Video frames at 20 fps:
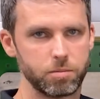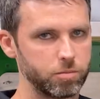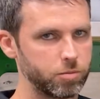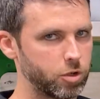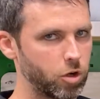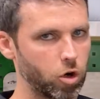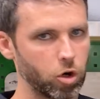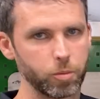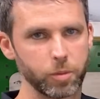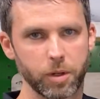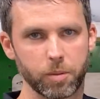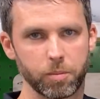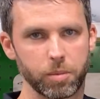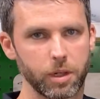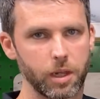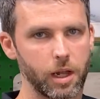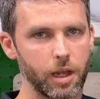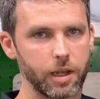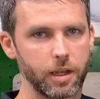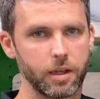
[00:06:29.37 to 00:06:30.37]
carb
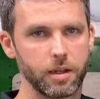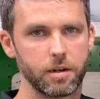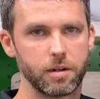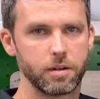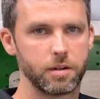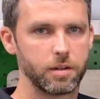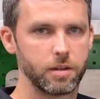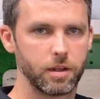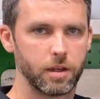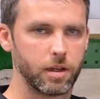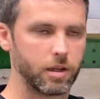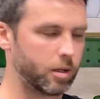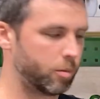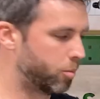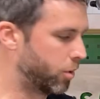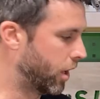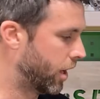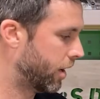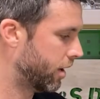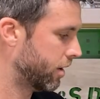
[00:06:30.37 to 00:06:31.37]
compliant
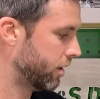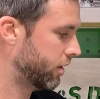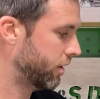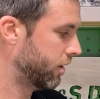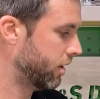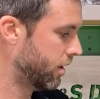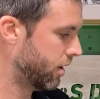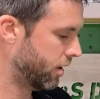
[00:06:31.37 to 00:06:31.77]
product.